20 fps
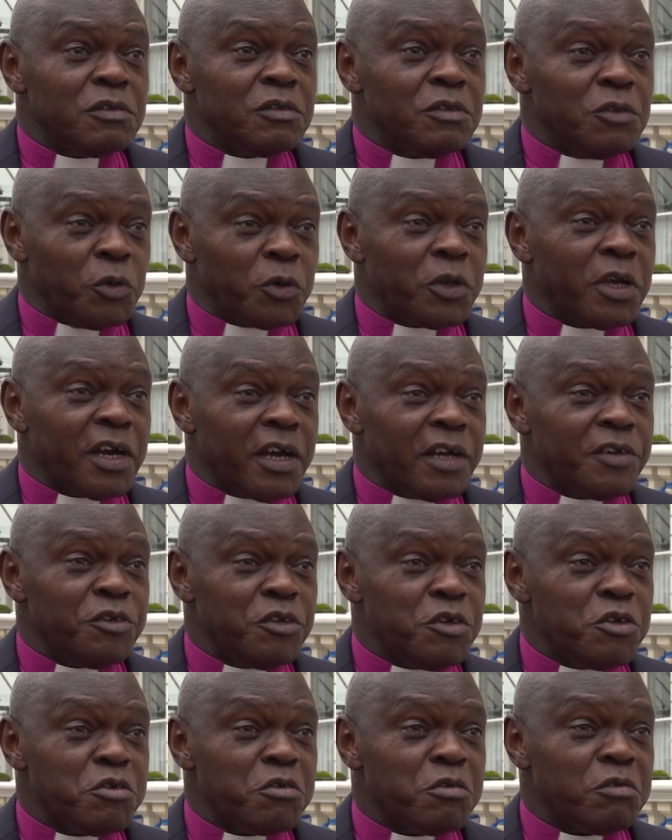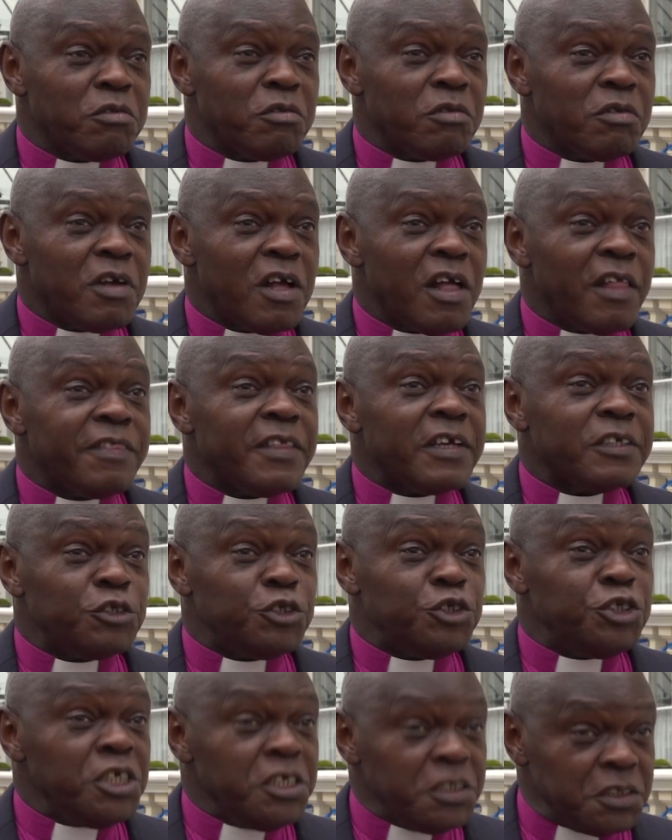looking at you, that's
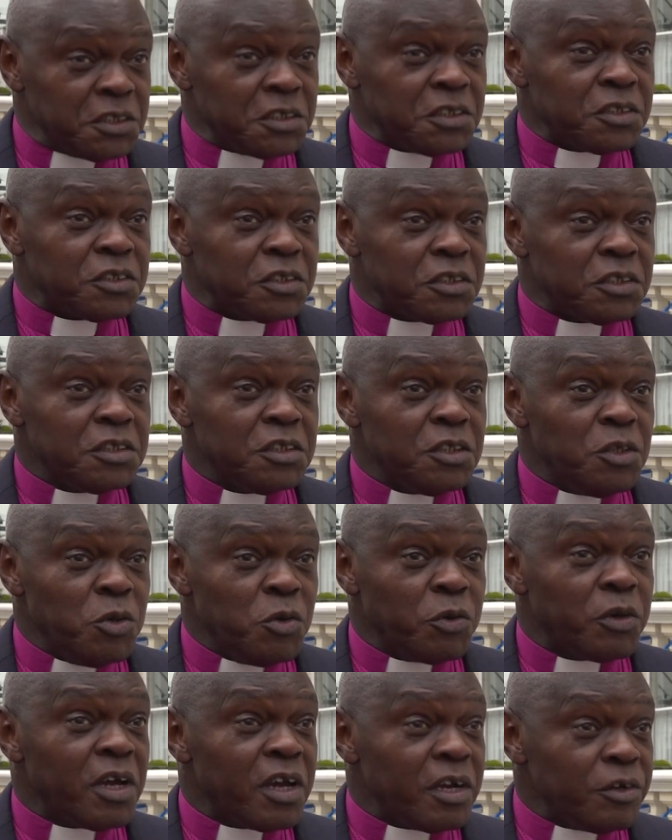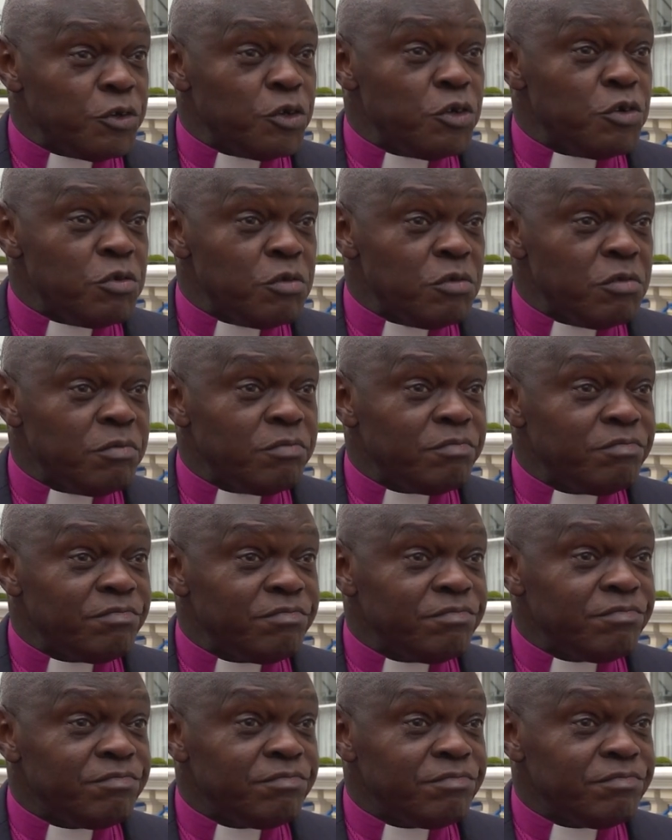Jesus looking at you.
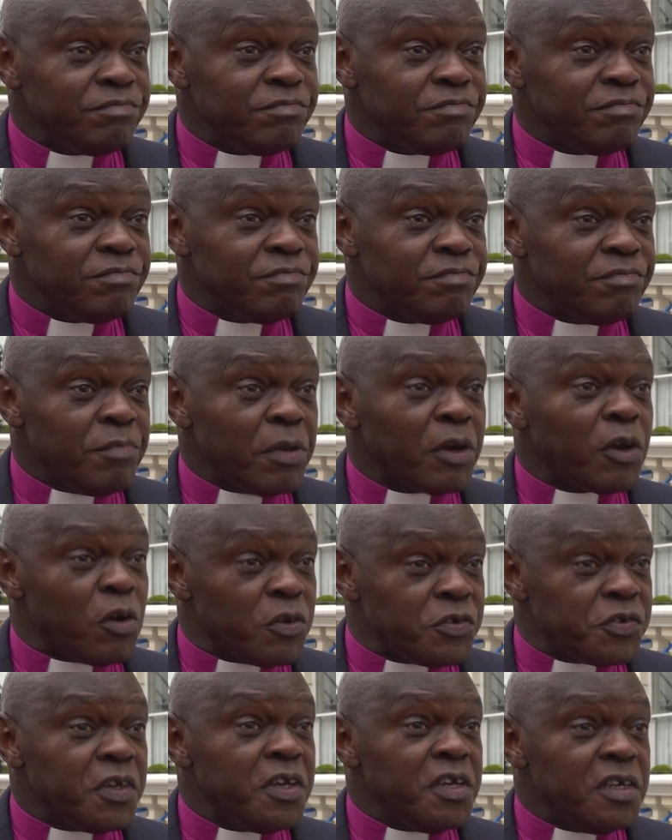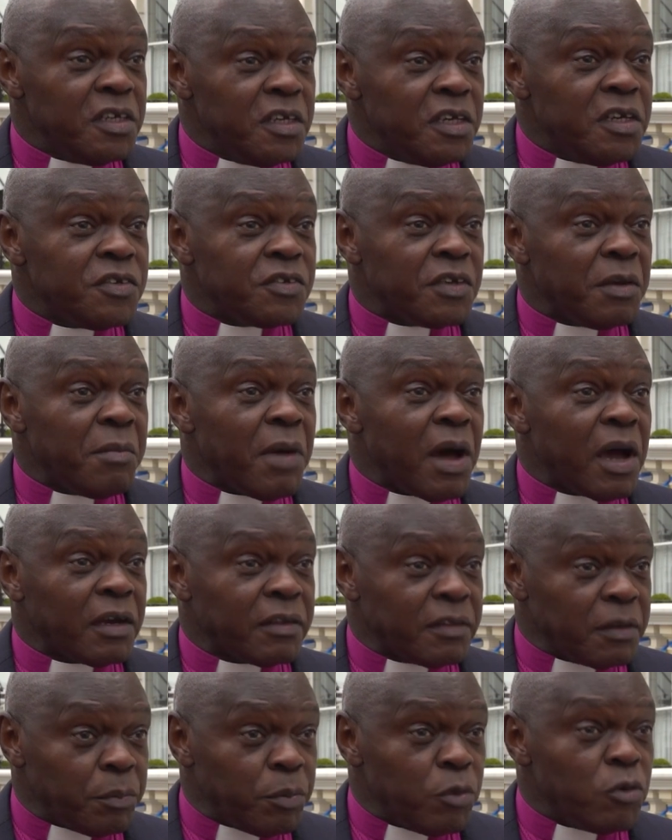Because he is among
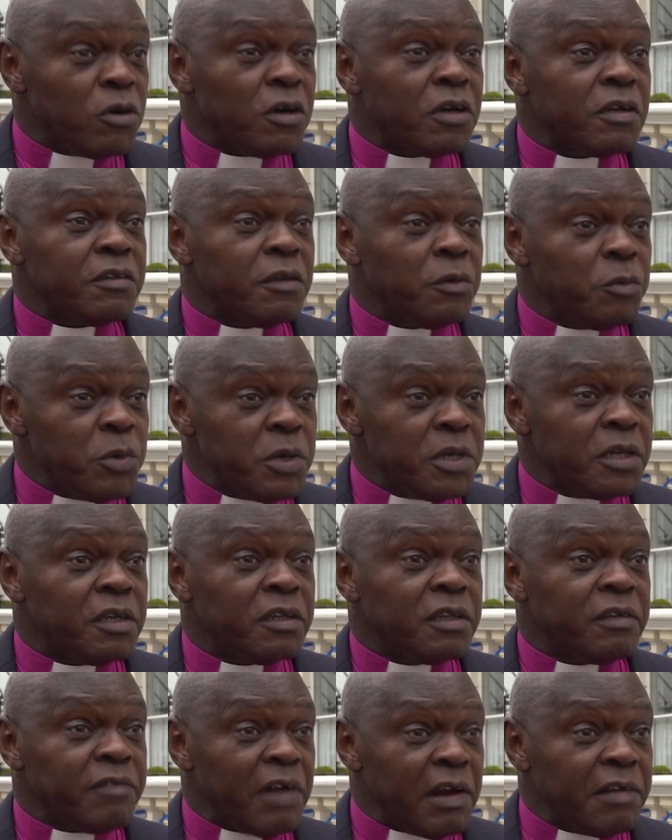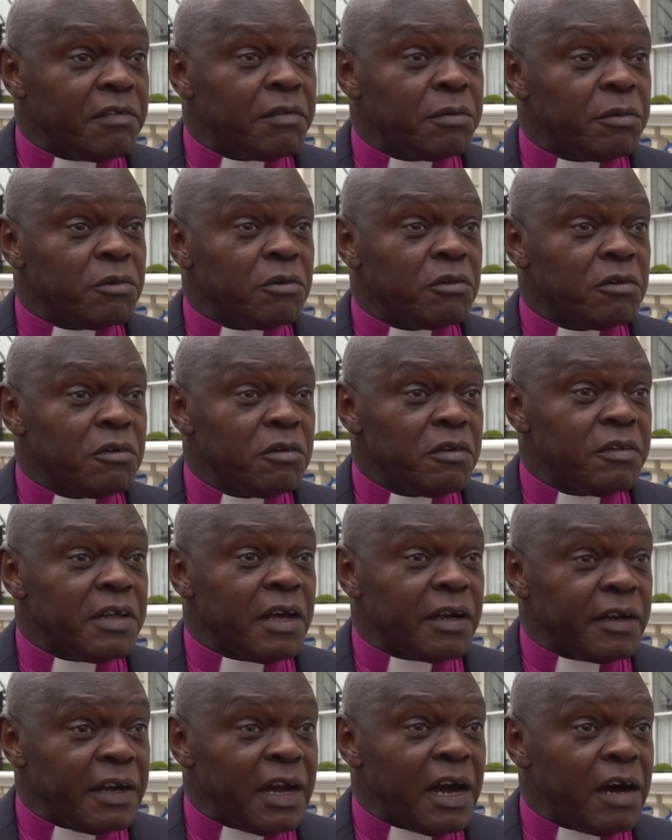the poor, the weak, the vulnerable, the
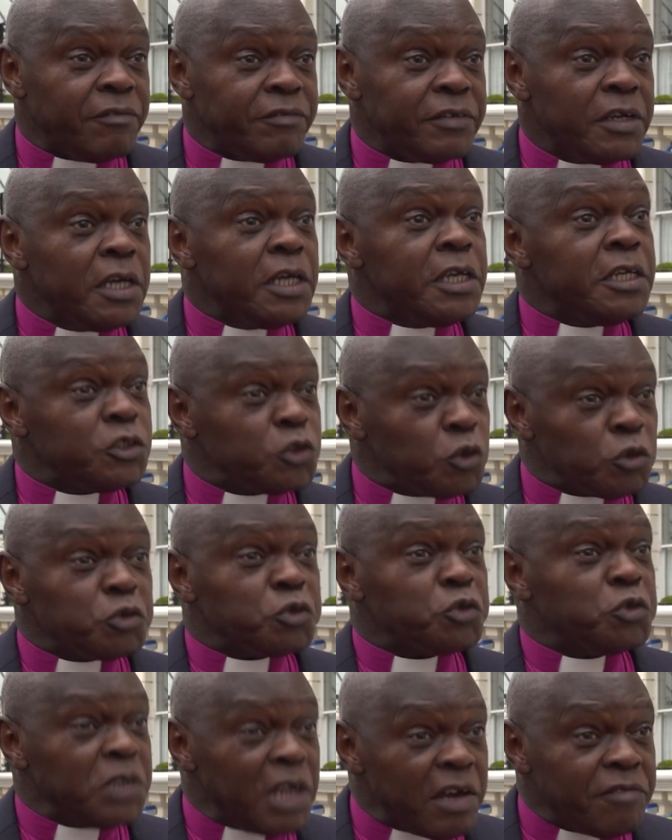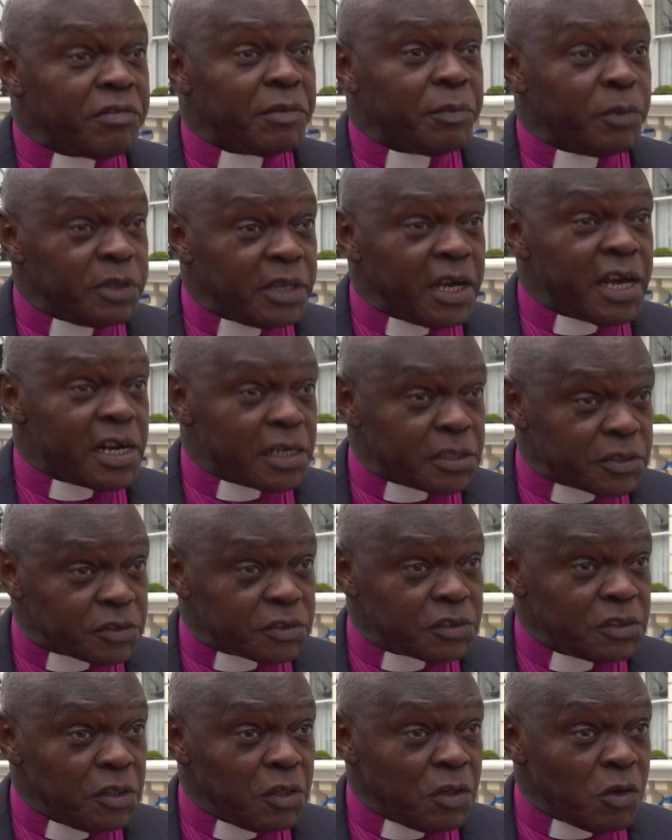unloved. He's also in everybody
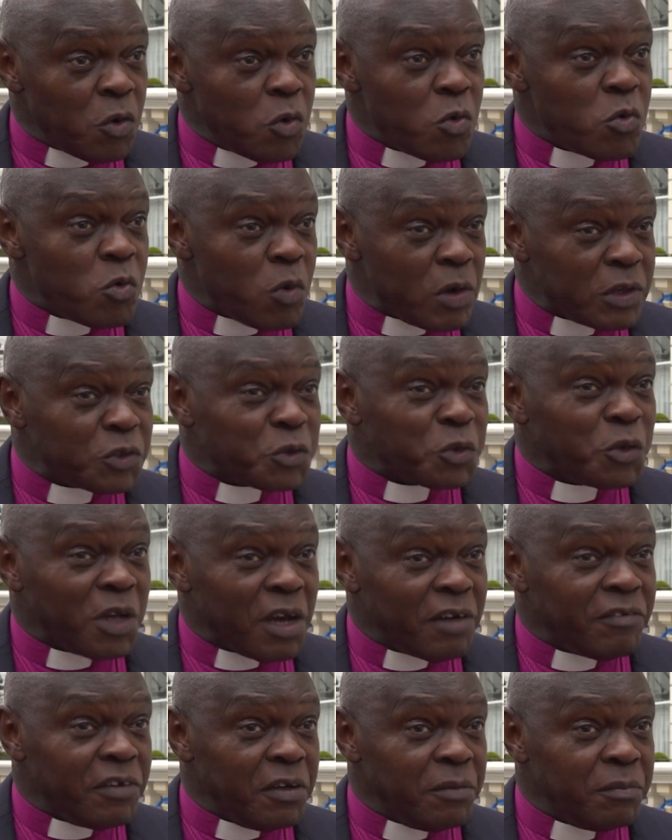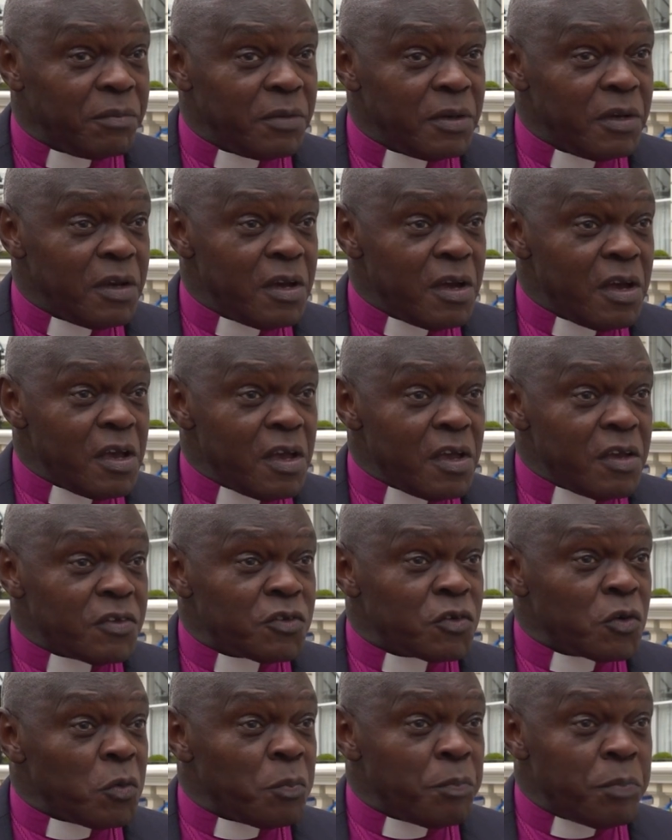else who wants to love him.
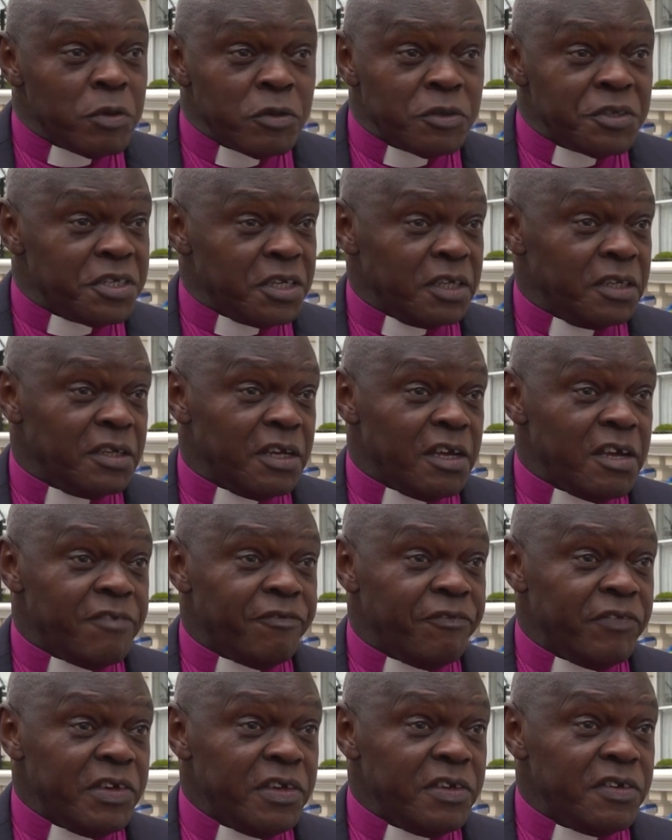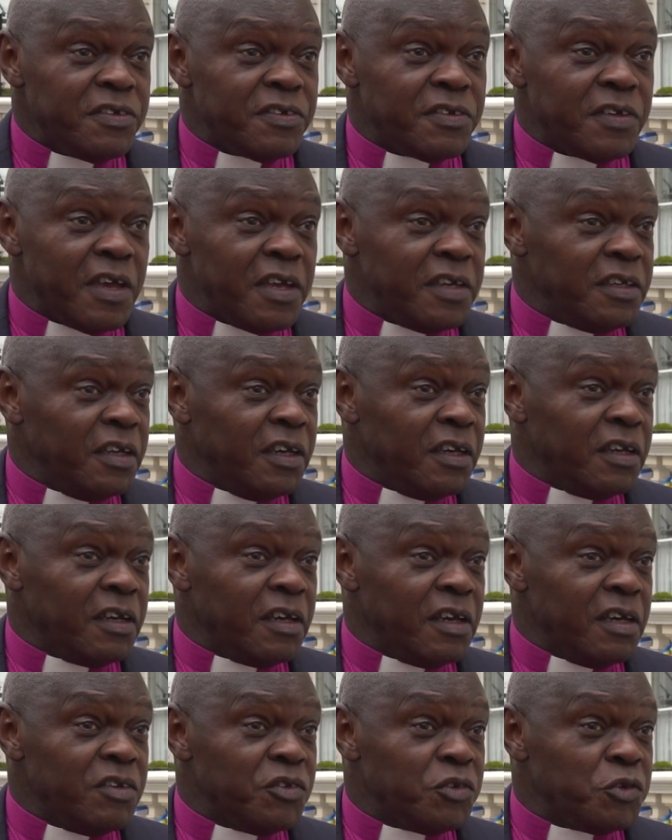So Putin, if he's saying
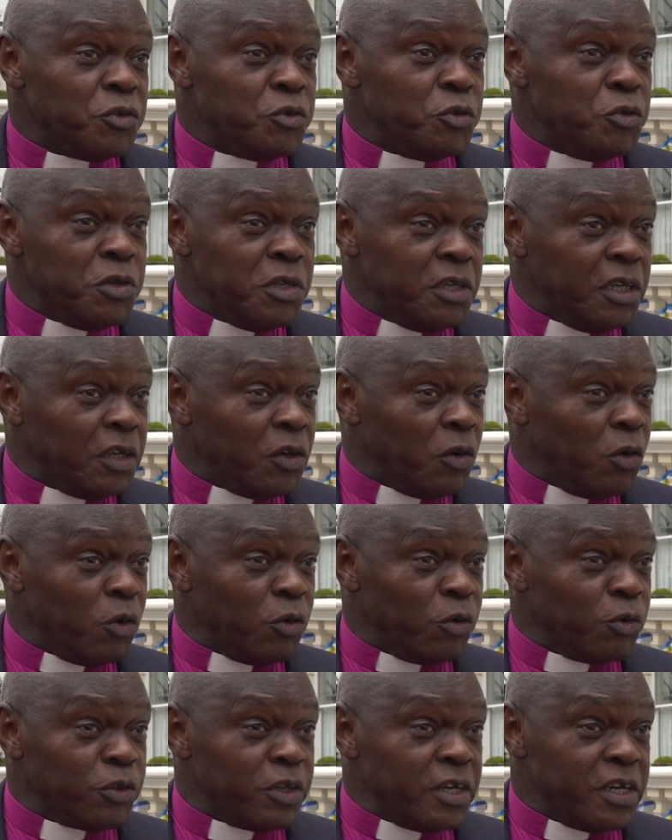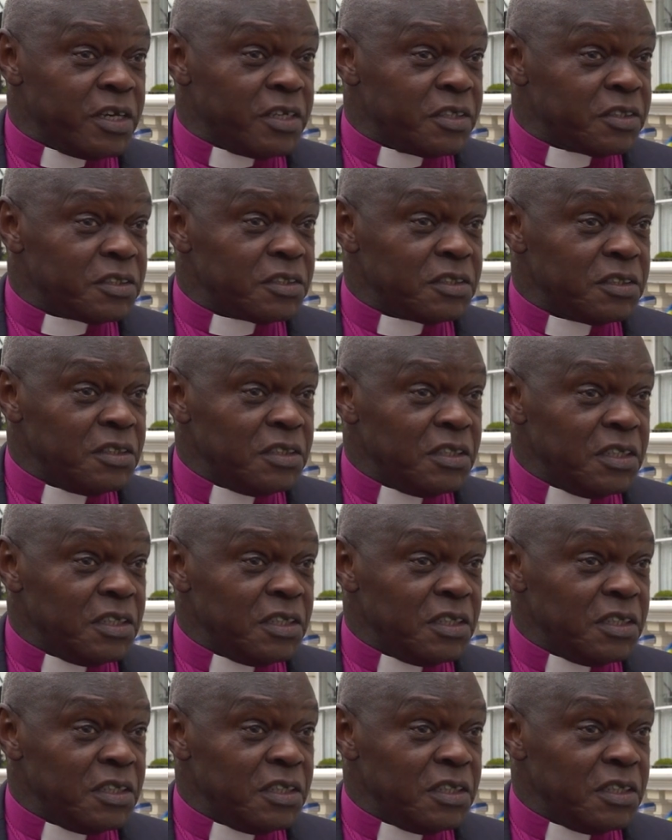he's doing all this,